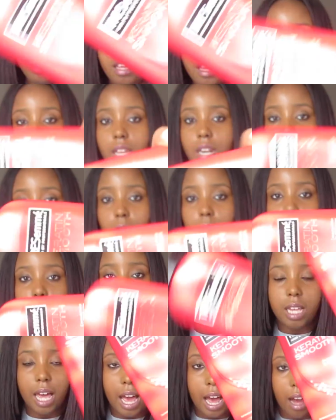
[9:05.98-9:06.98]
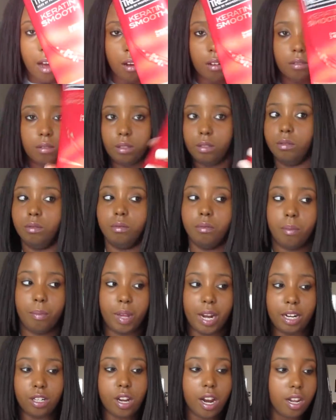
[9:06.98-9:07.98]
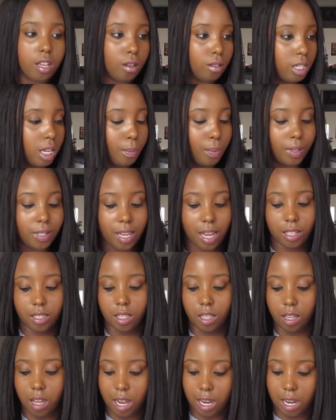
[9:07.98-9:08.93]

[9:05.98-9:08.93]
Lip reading: And I'm almost out, but I try to use heat protectant